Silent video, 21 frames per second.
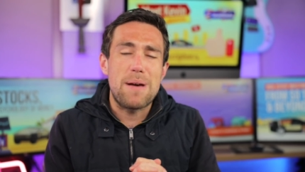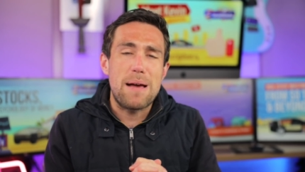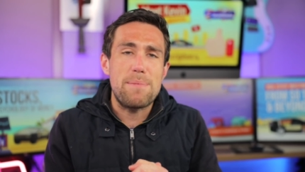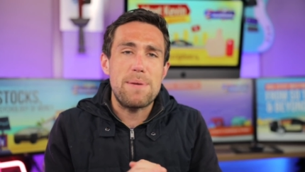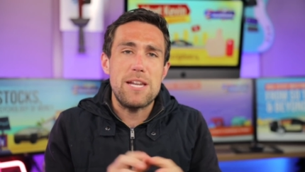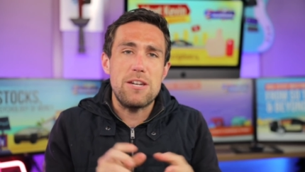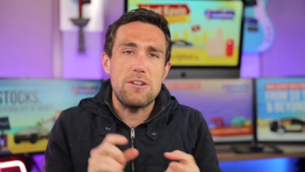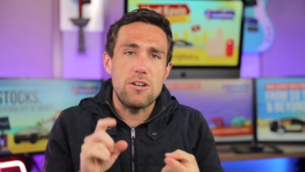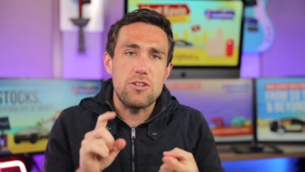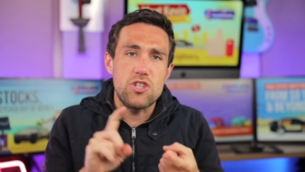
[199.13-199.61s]
I
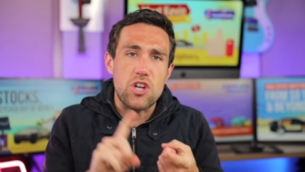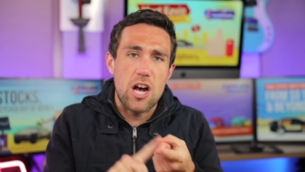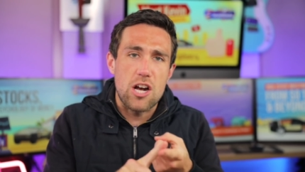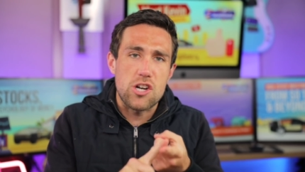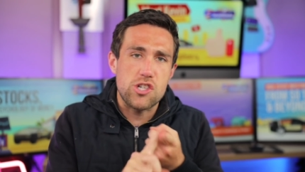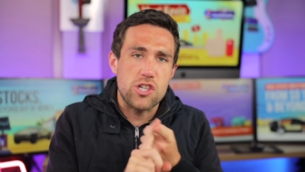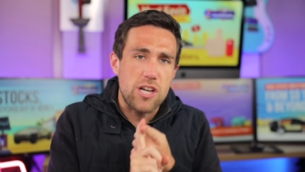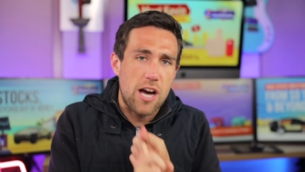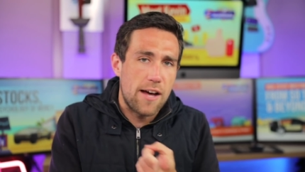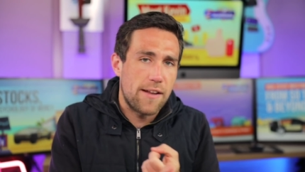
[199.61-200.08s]
mean,
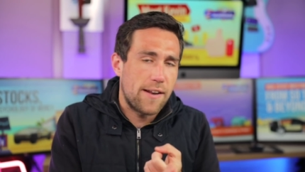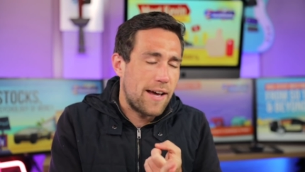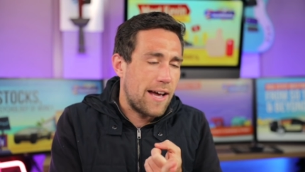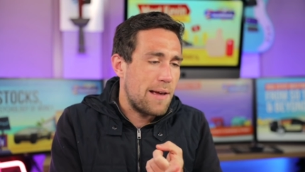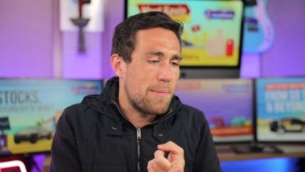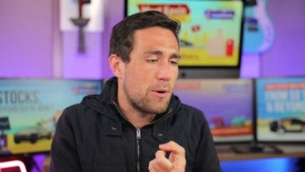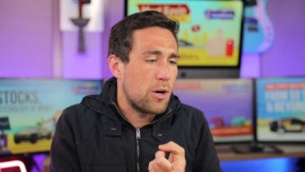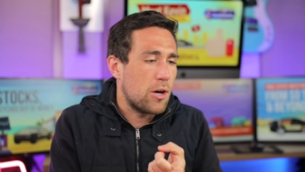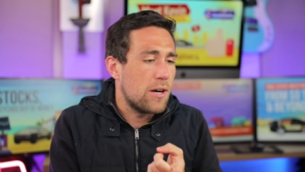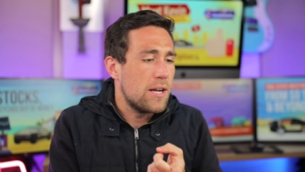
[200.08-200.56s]
Josh
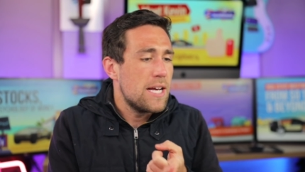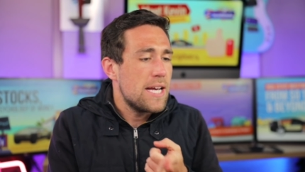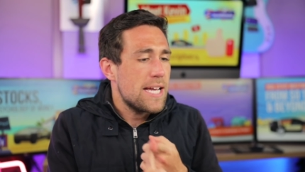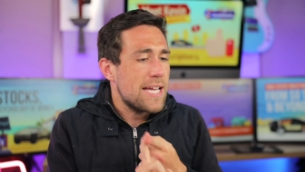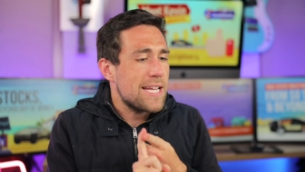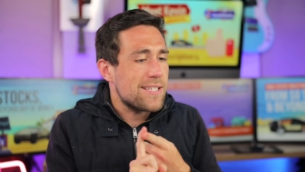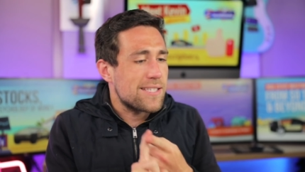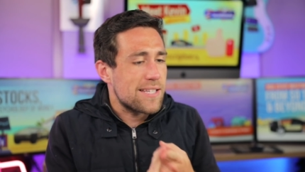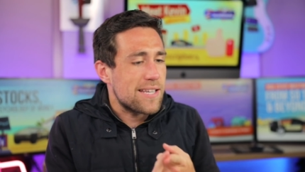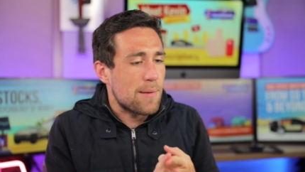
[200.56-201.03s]
Gottheimer,
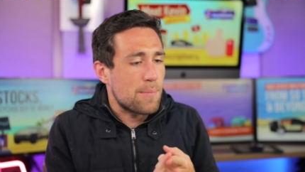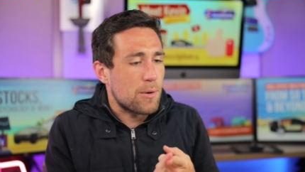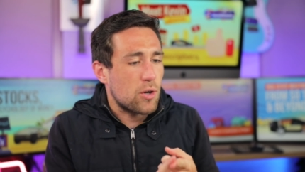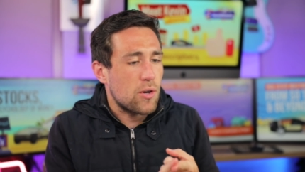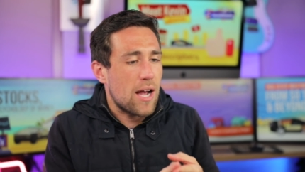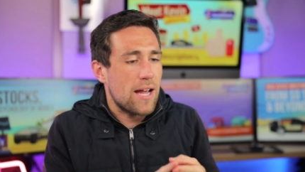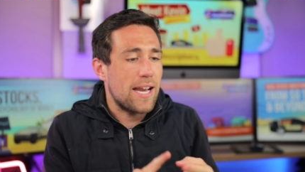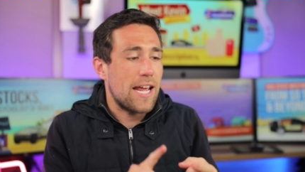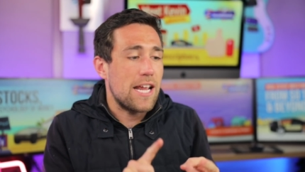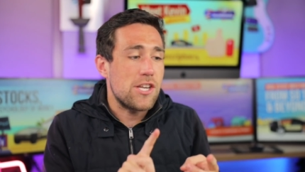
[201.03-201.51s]
he's a
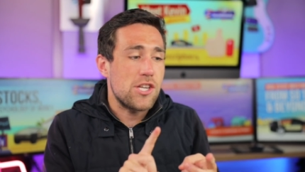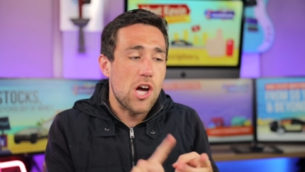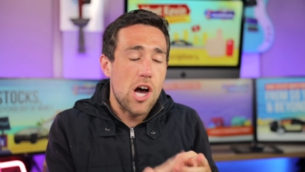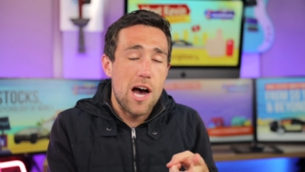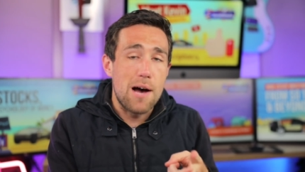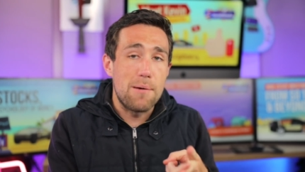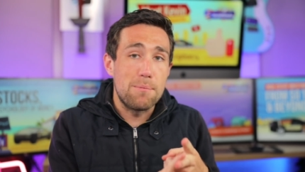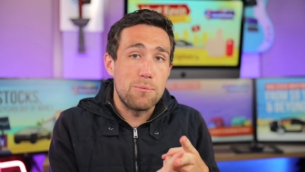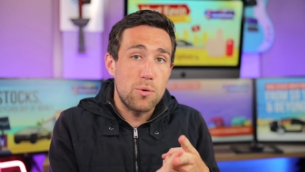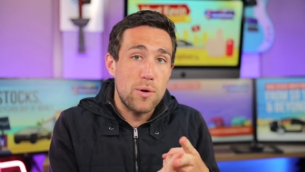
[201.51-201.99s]
Democrat, and
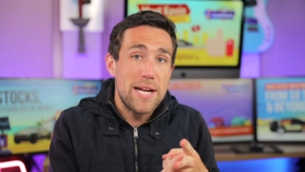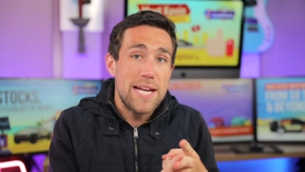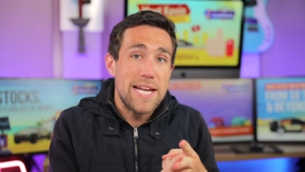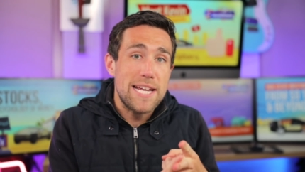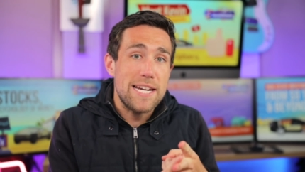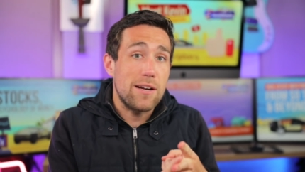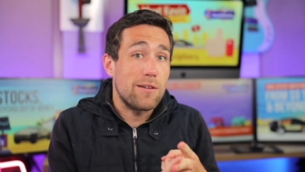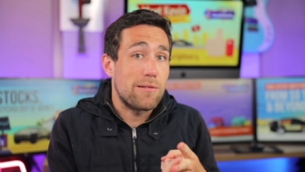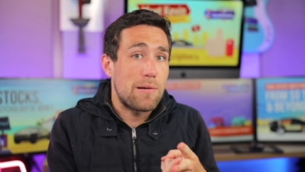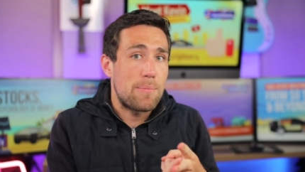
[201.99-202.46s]
Tom
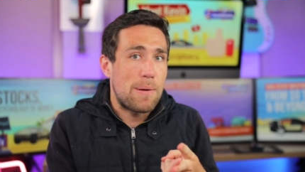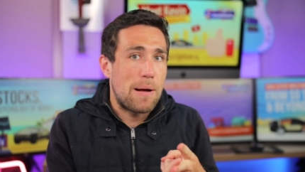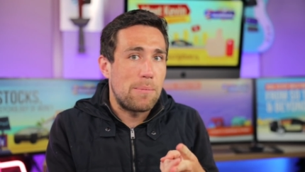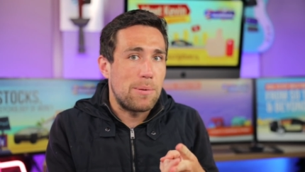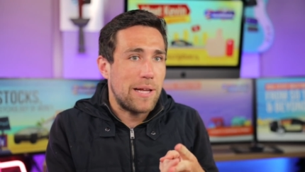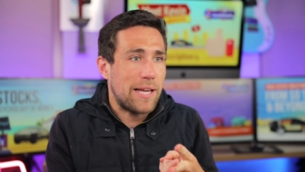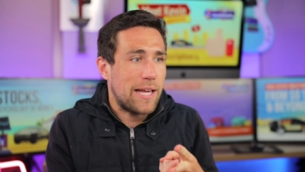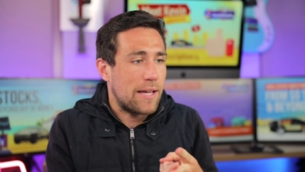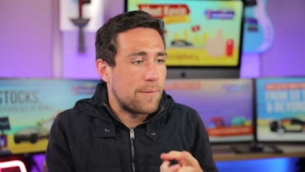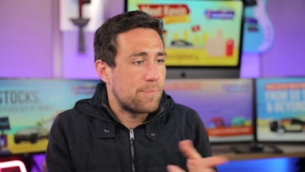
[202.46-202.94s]
Reed, a
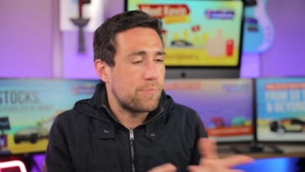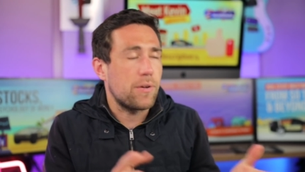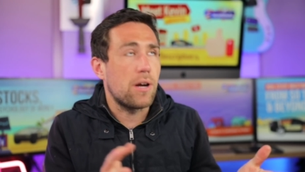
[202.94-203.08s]
Republican.